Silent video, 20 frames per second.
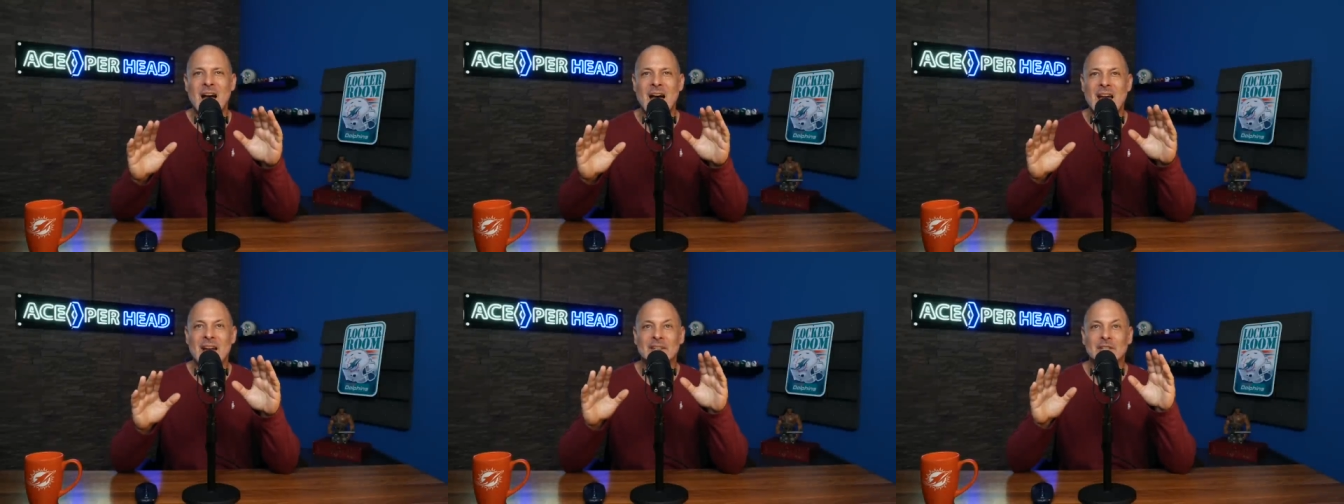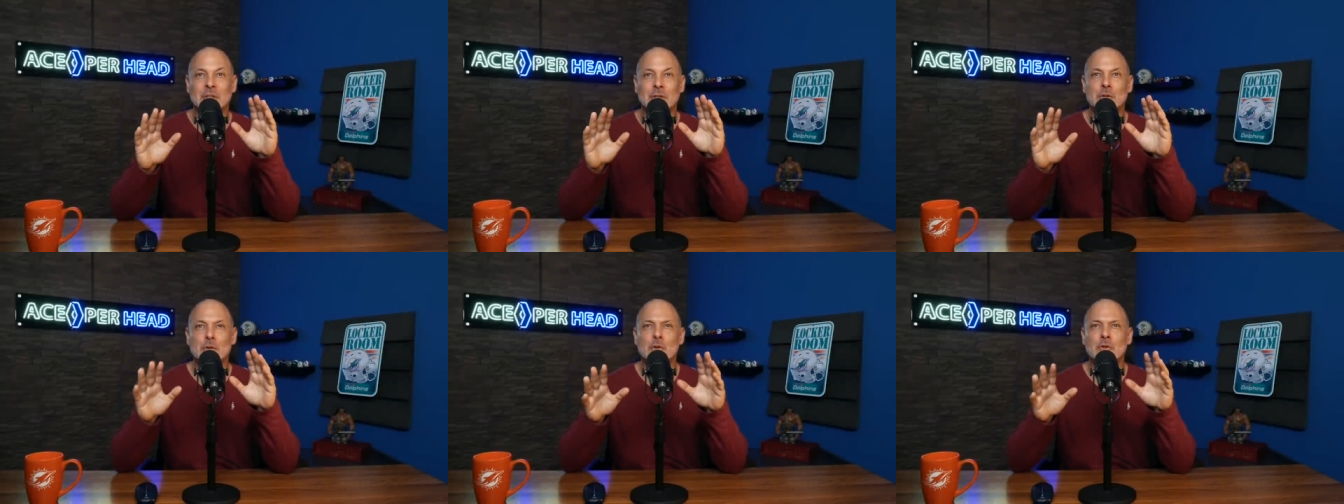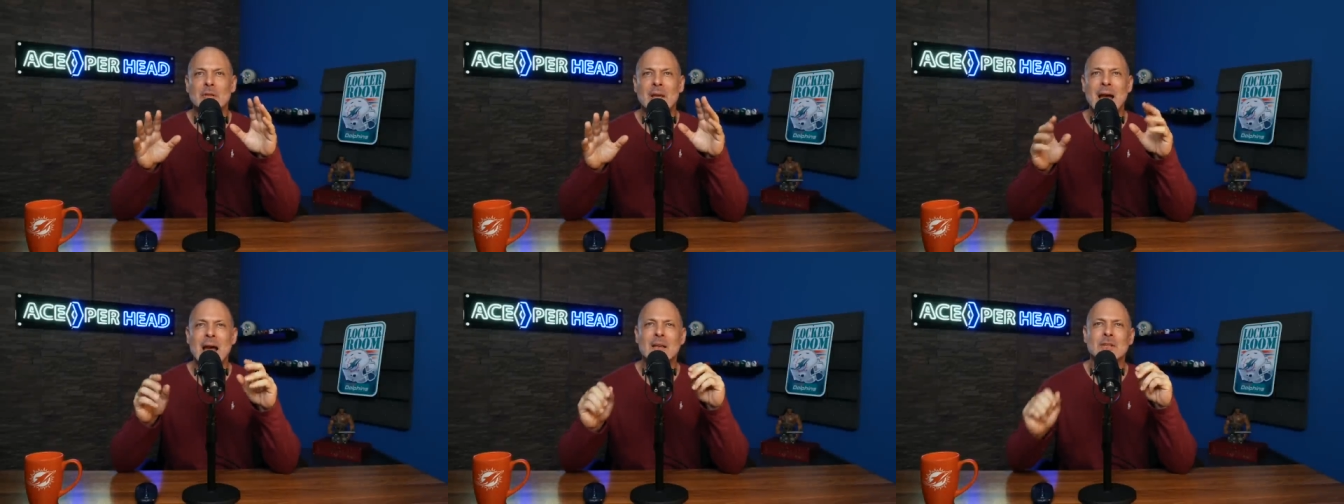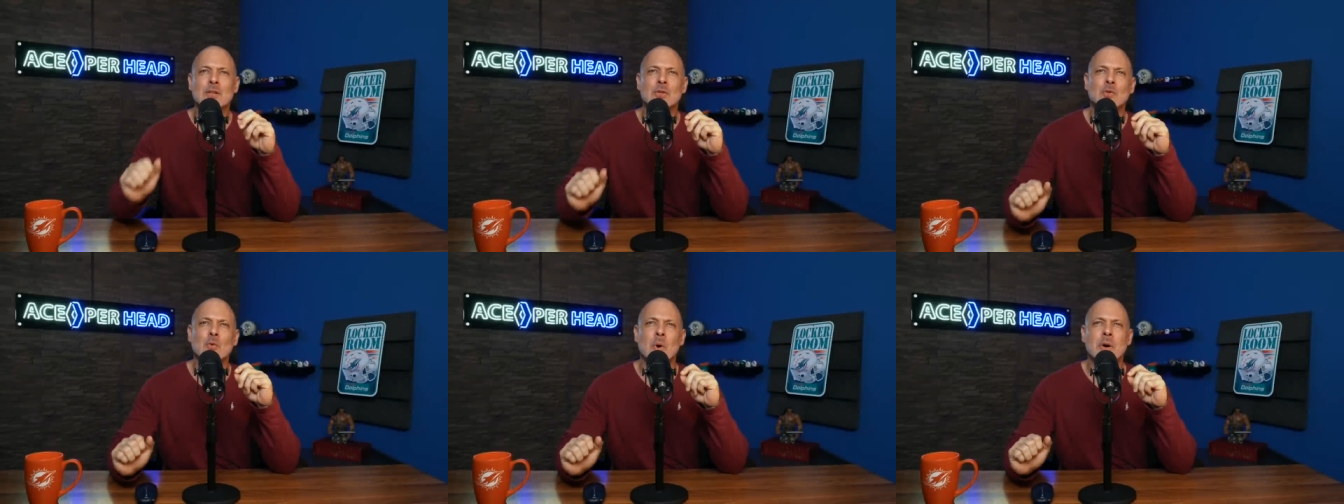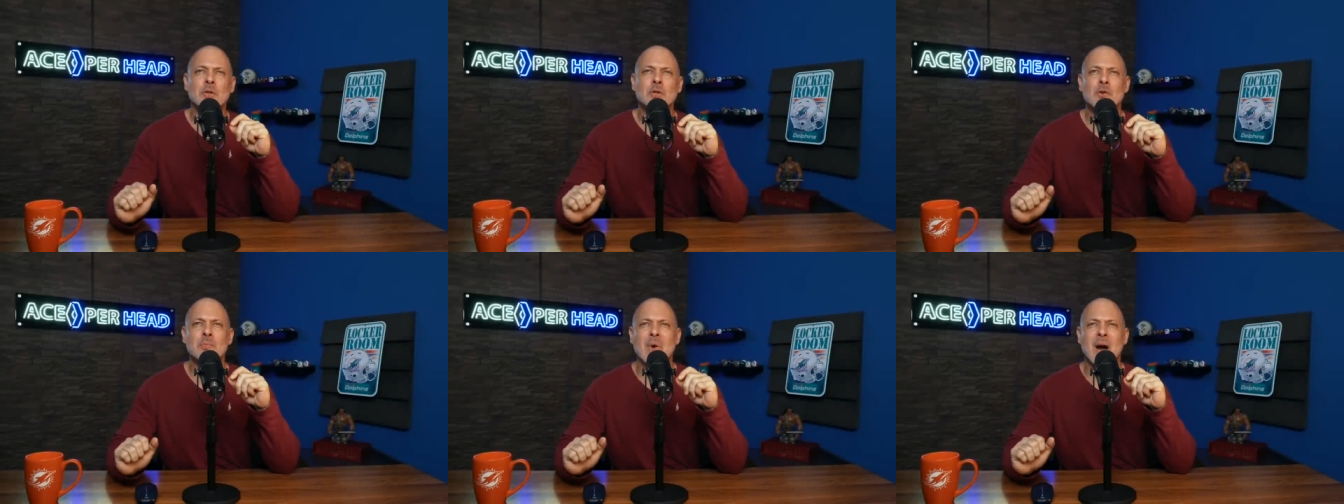right, the
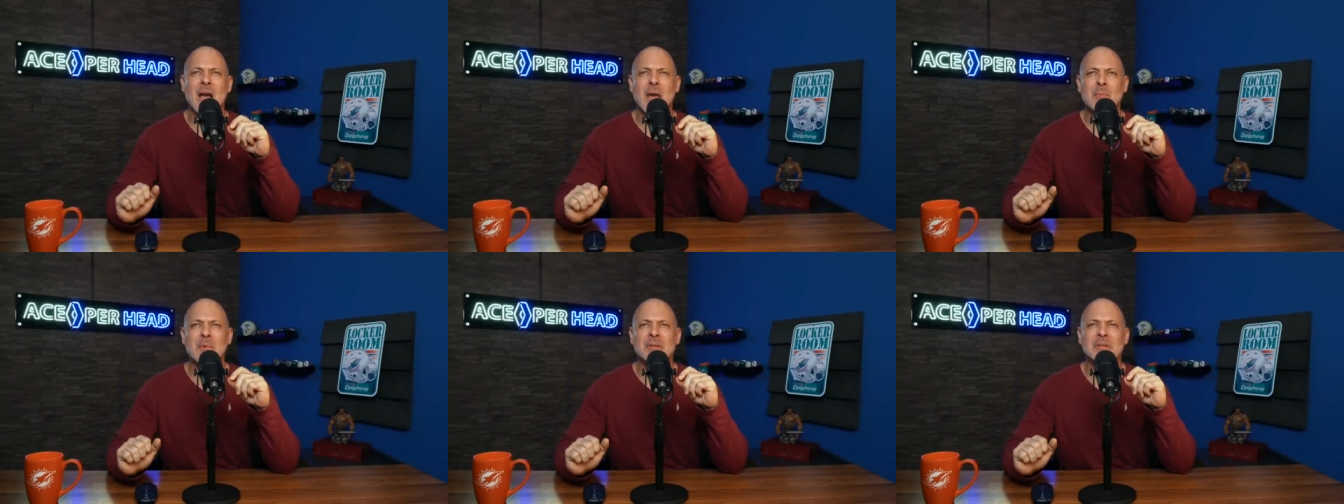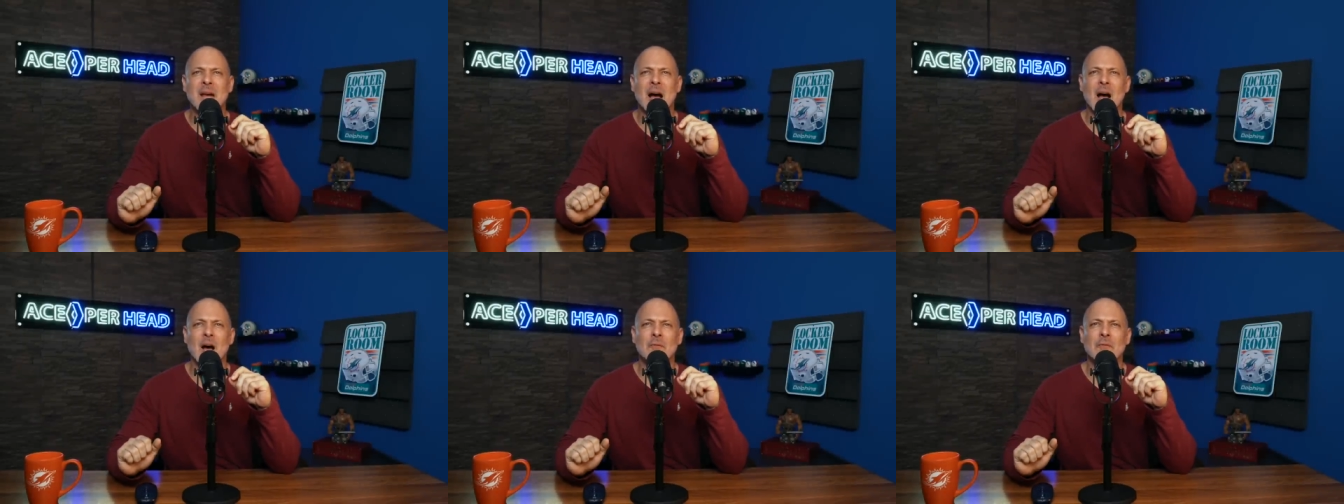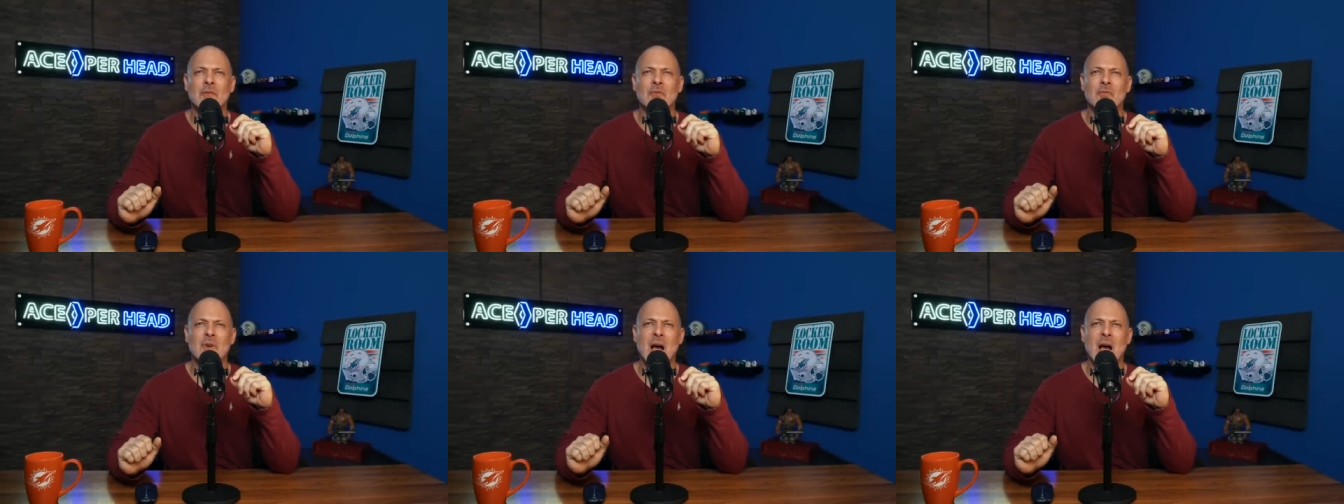2022 Miami Dolphin